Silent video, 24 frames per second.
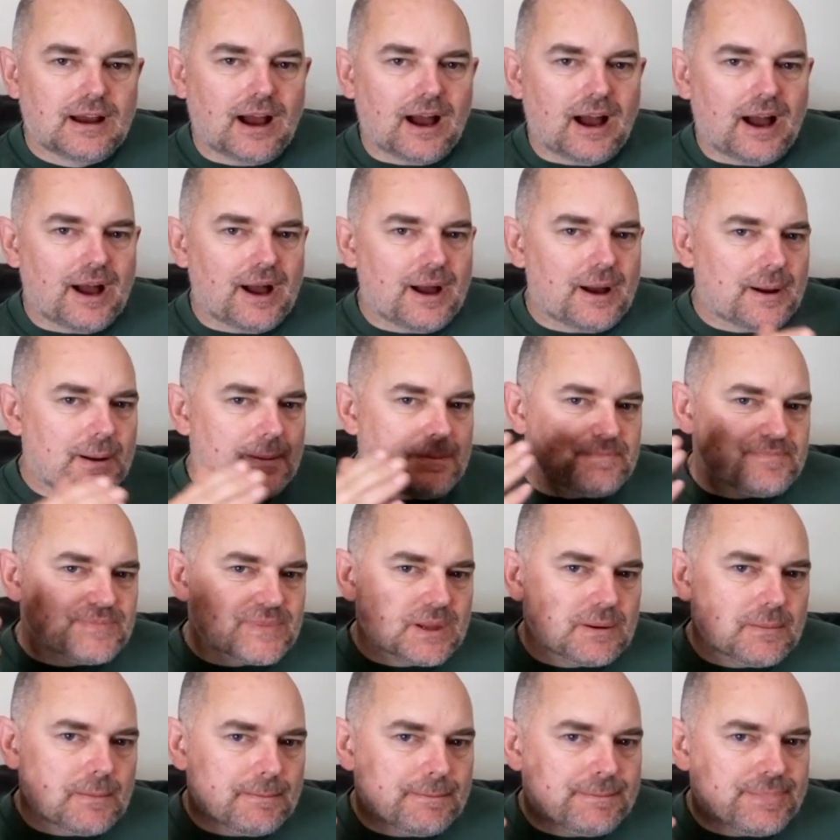Um,
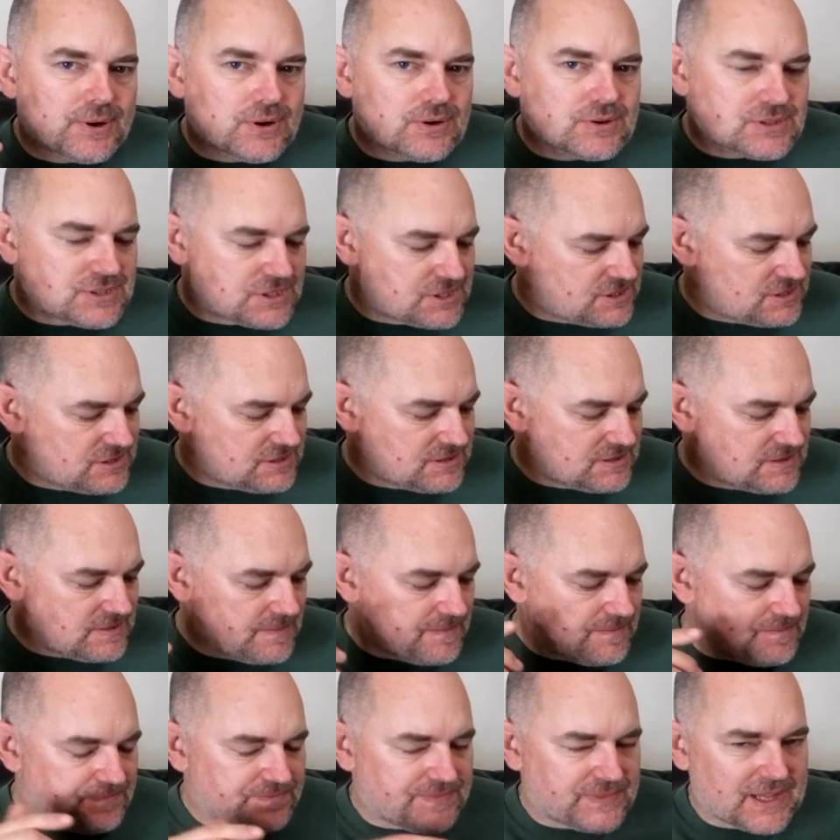but
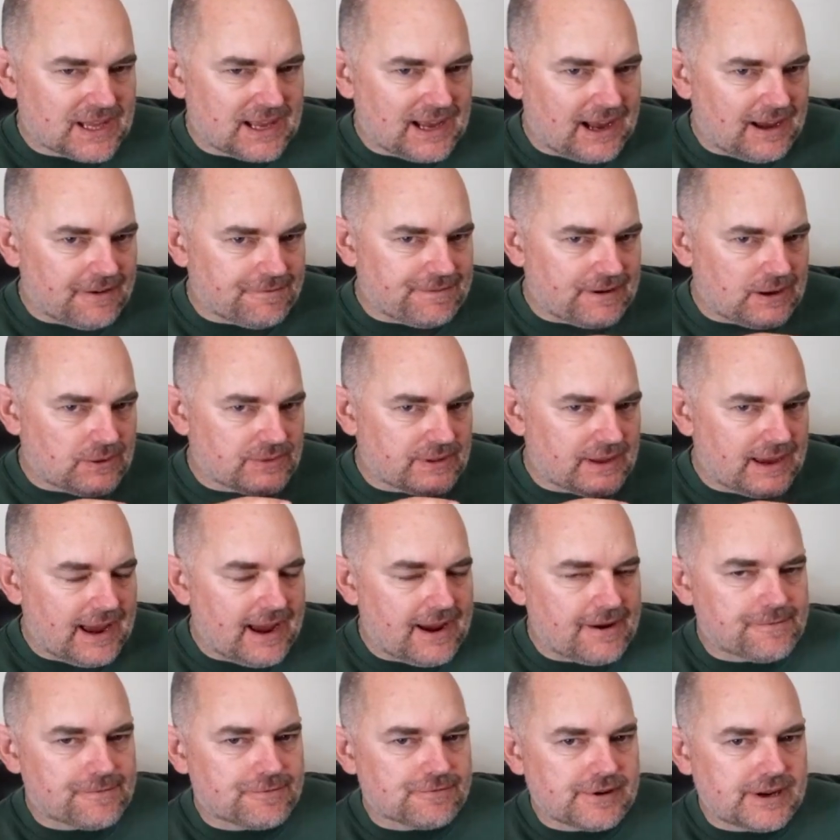I found that
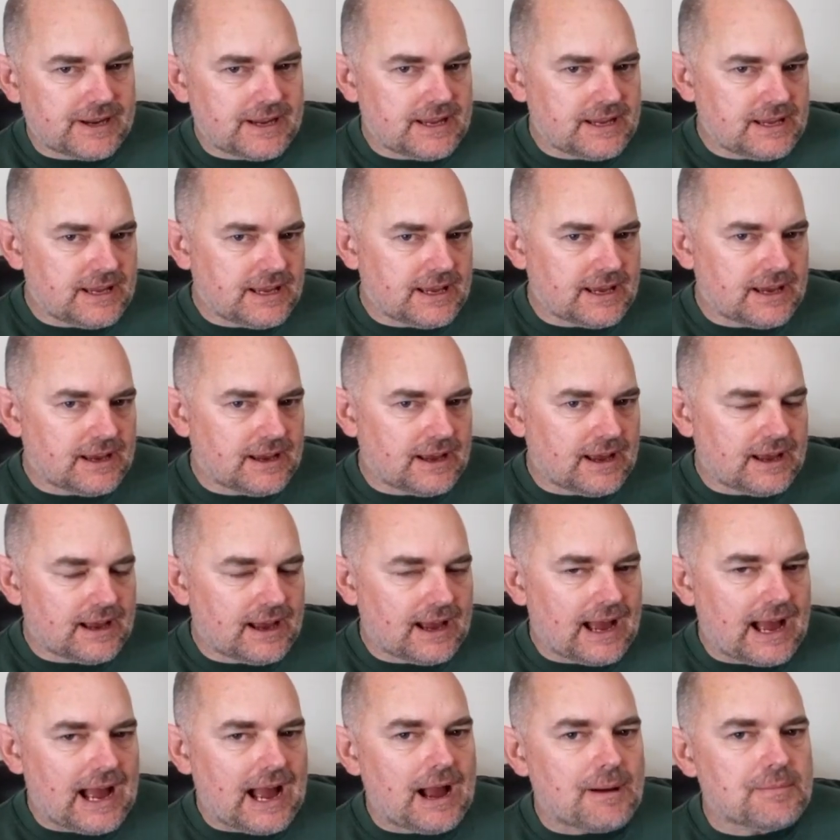every
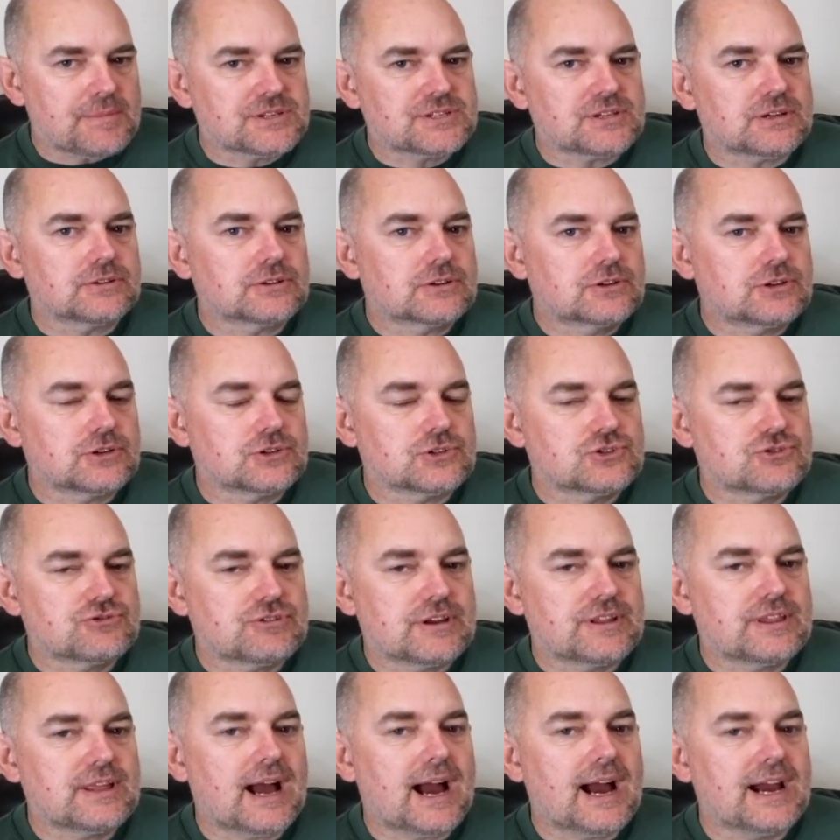Amazon
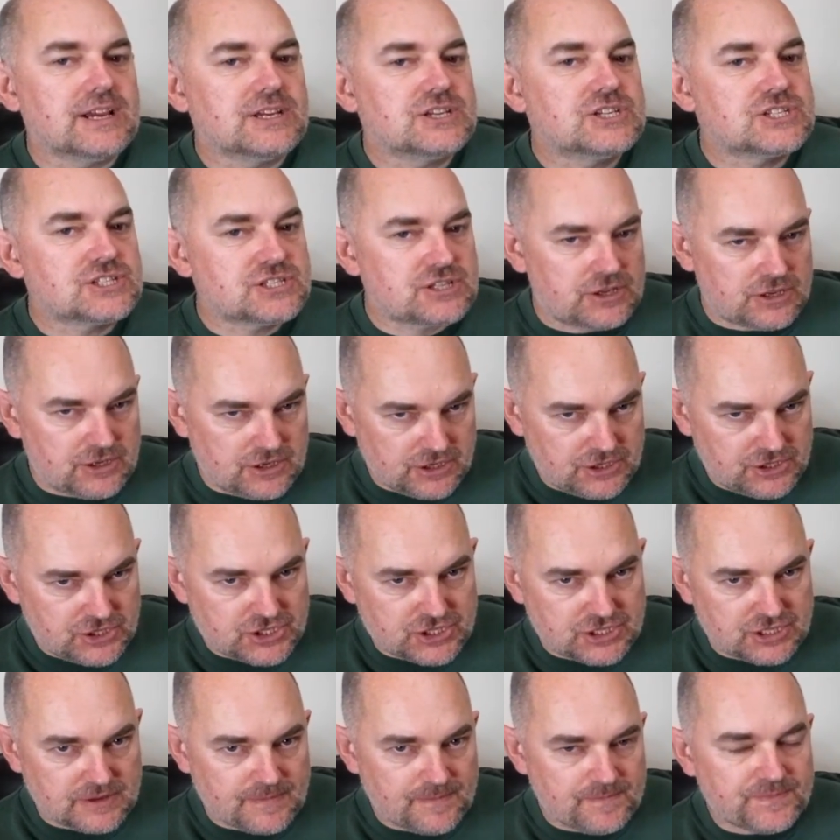country that I
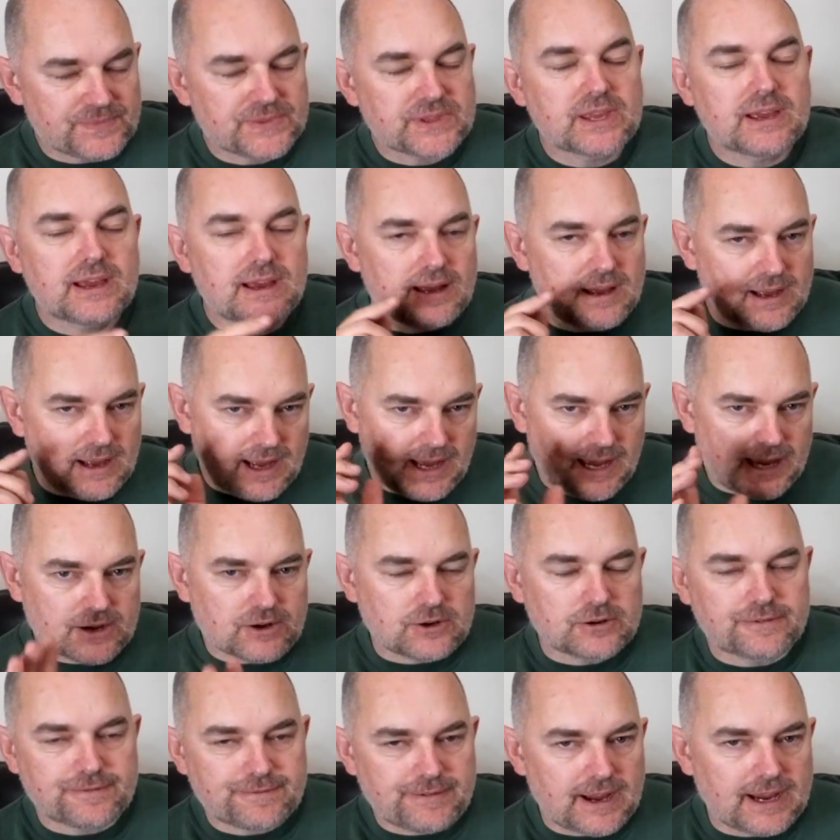searched I
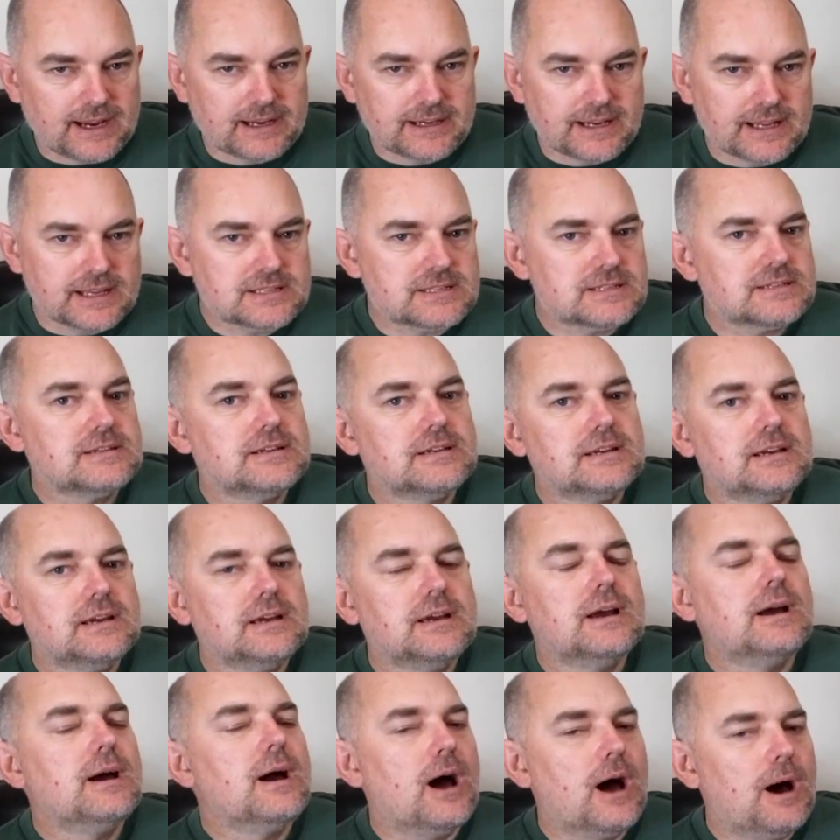could find it,
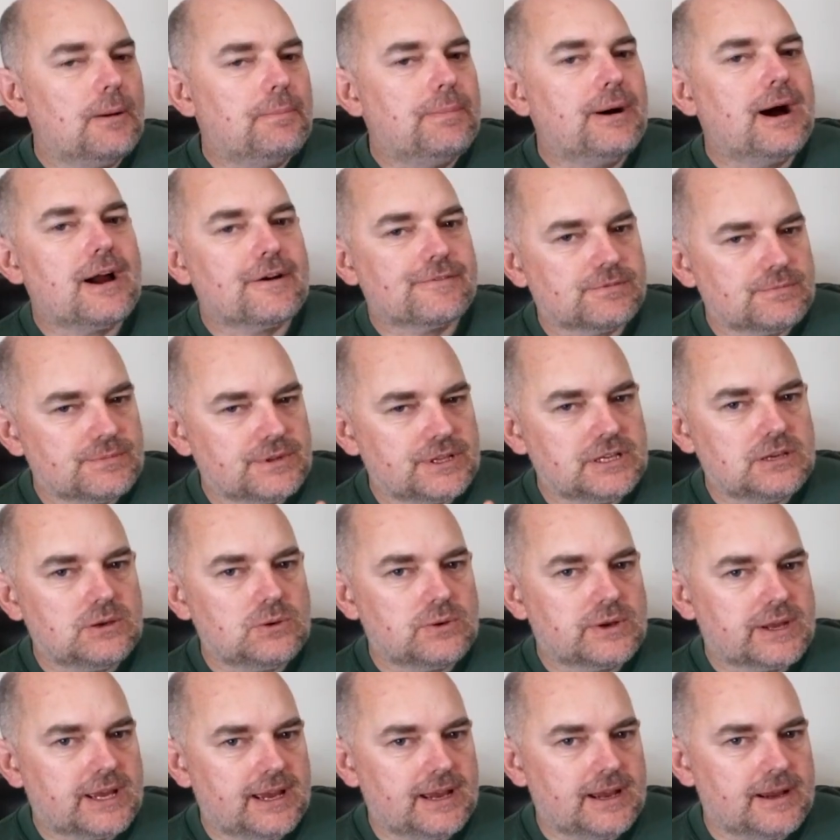apart from the
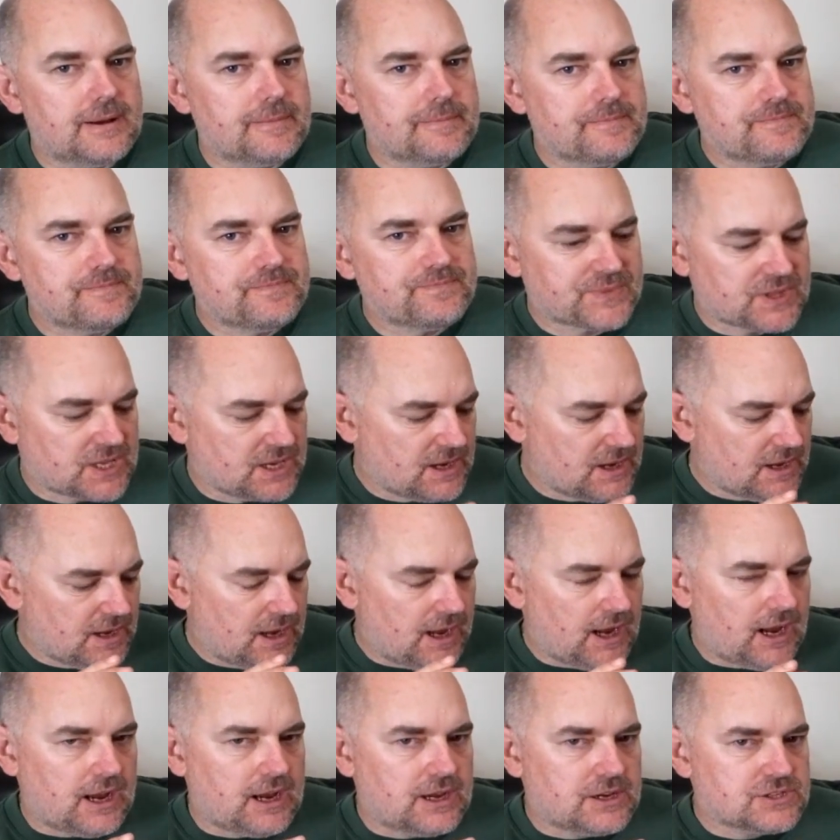UK.
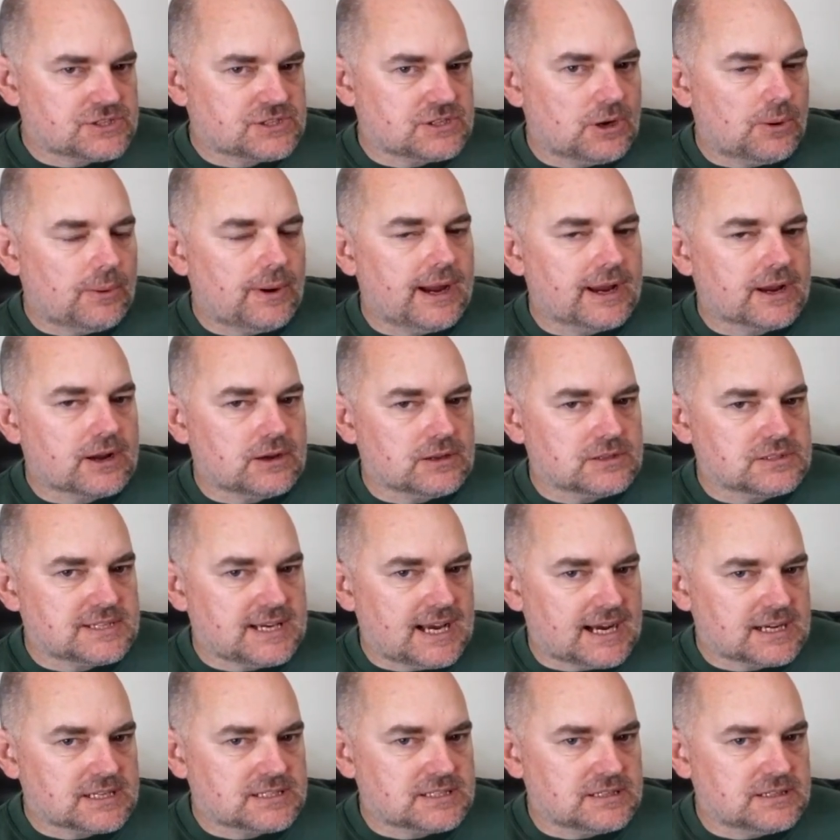Uh, so I
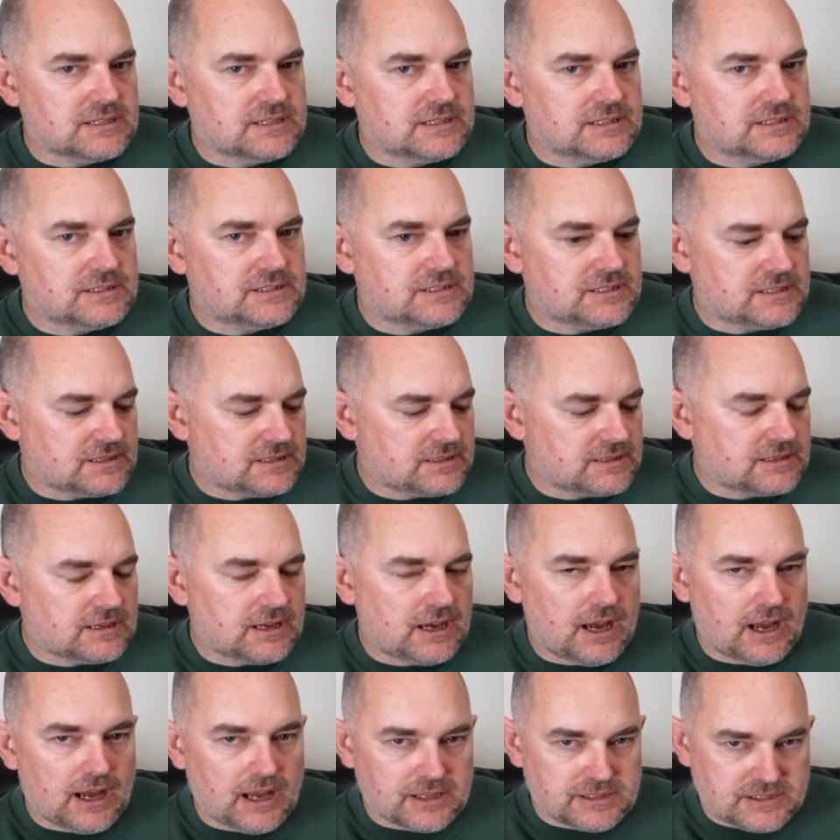contacted
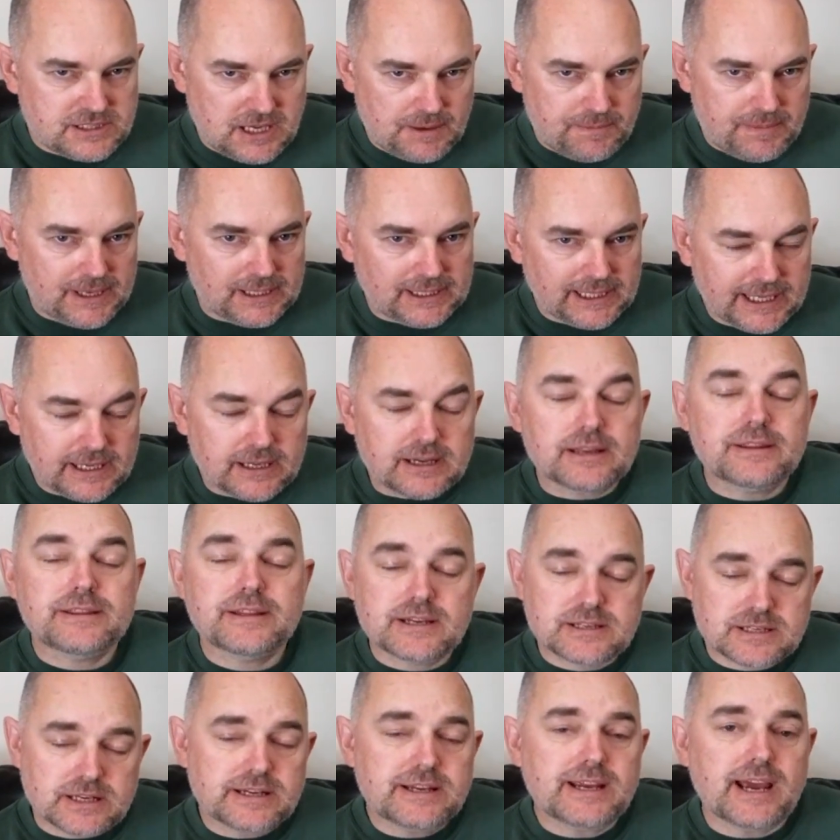uh, TP Link and
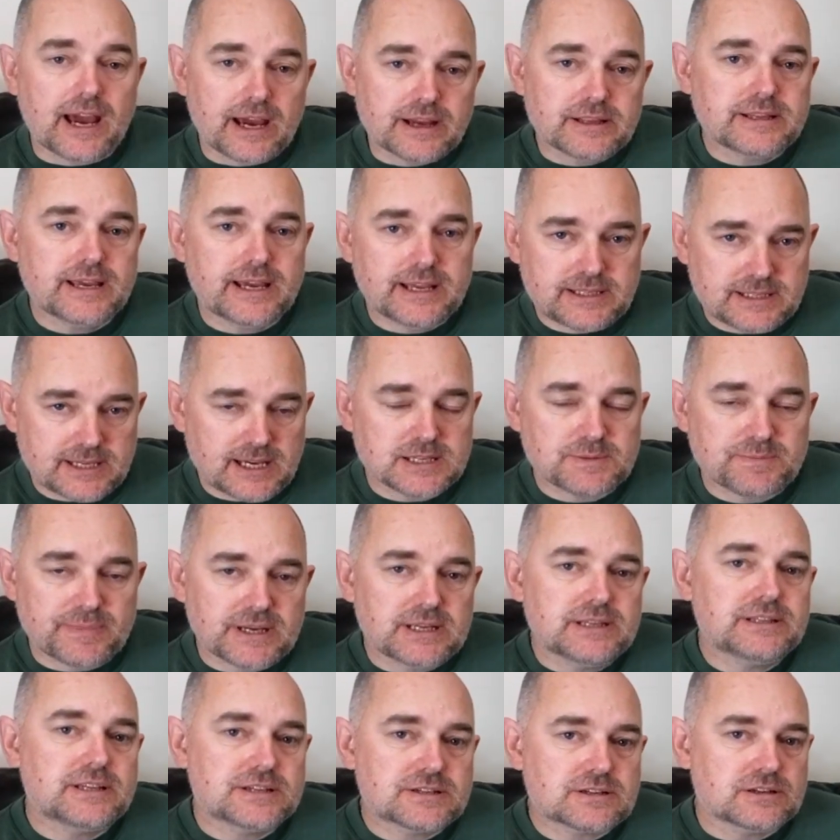they said, yeah, it has
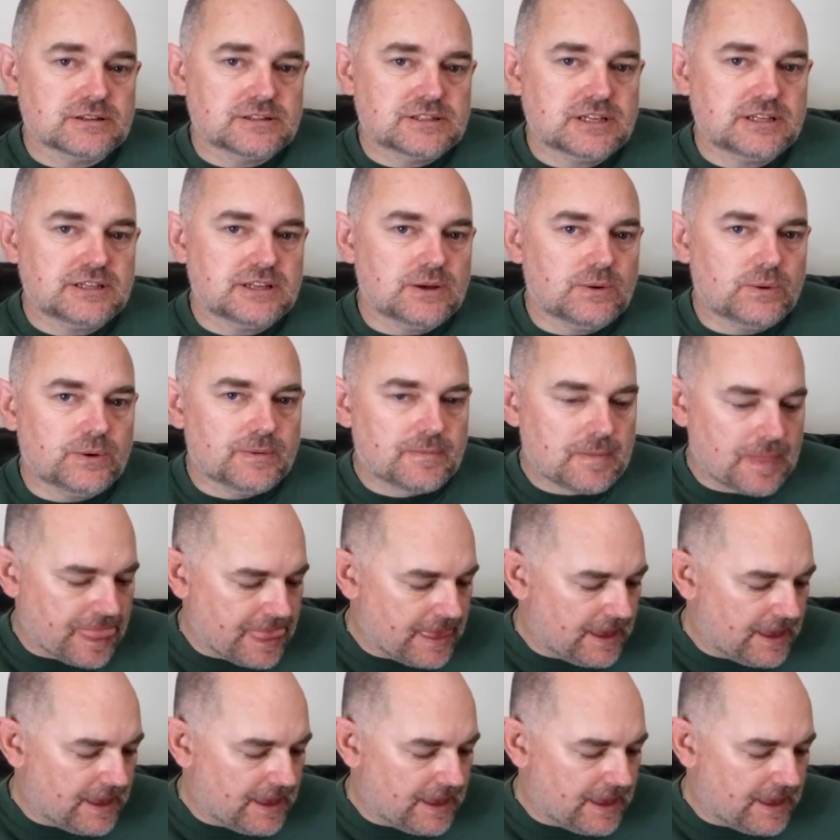been discontinued.